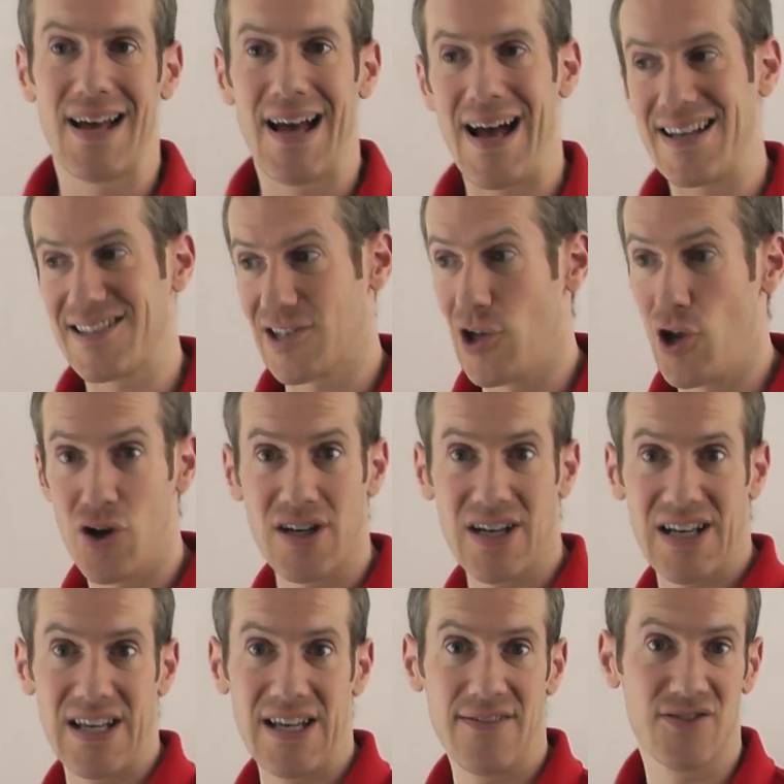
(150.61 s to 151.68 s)
has longer
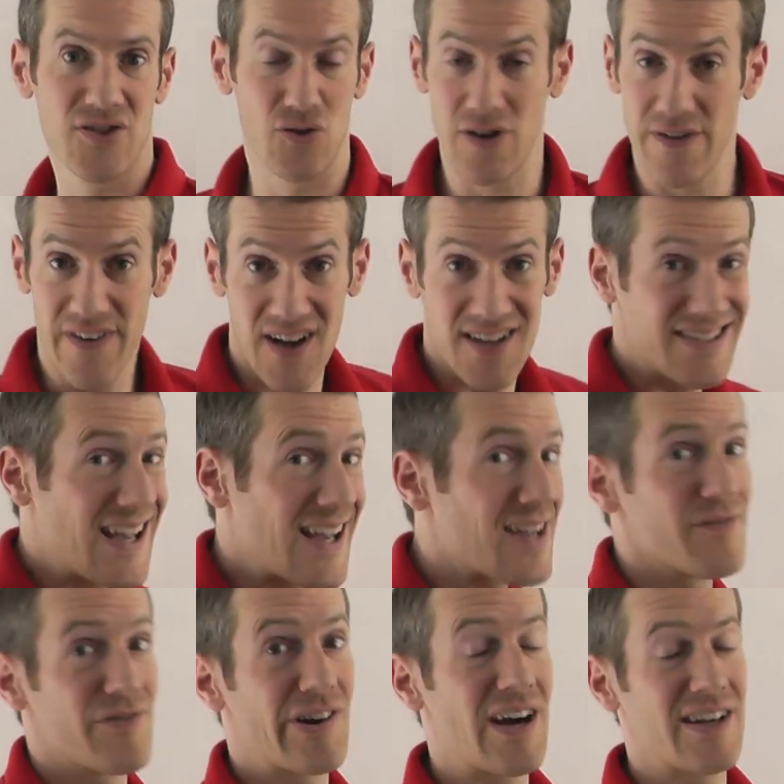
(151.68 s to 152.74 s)
leaves or if our
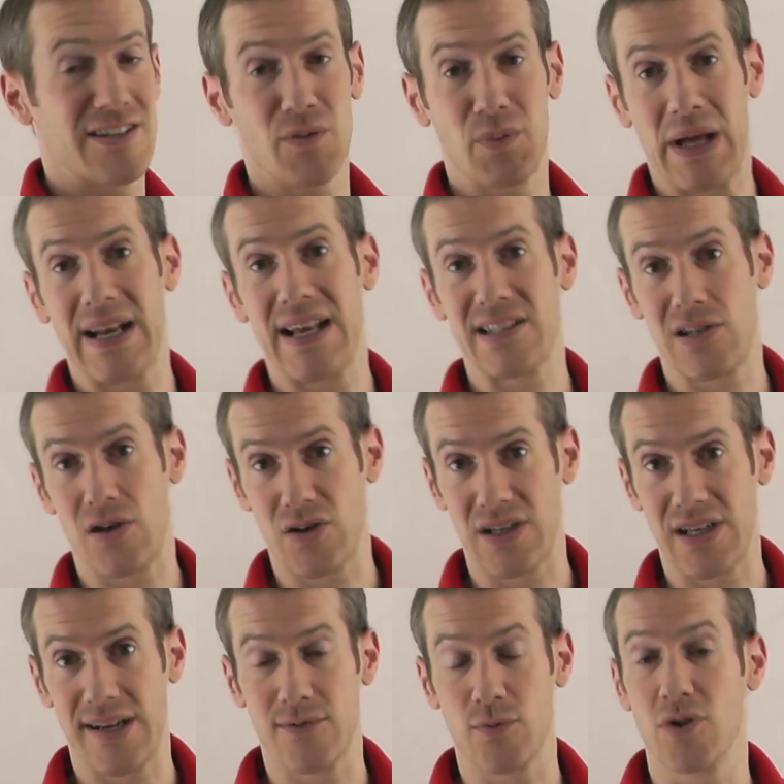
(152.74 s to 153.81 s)
second variety of plant has longer
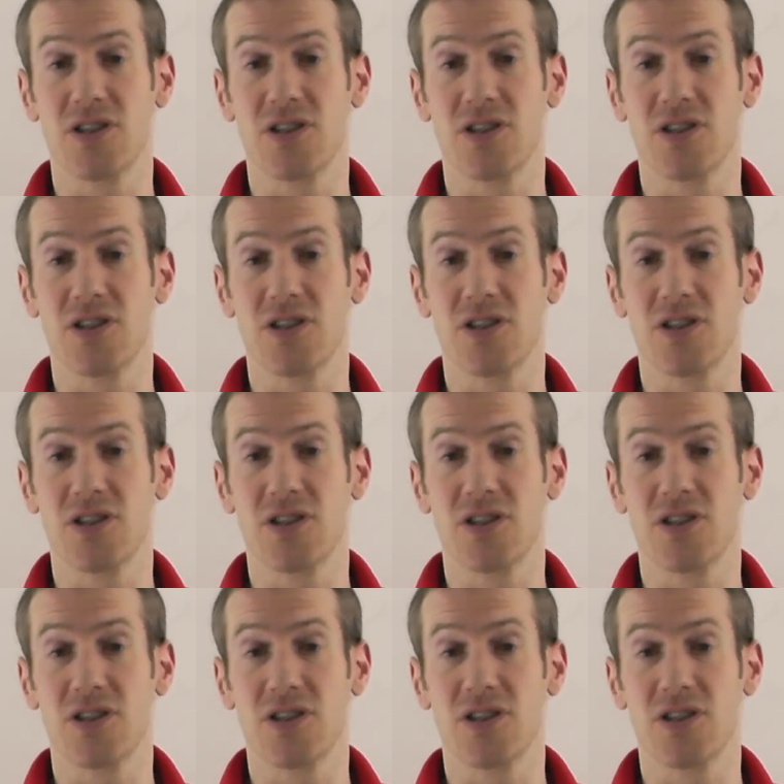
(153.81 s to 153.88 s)
leaves.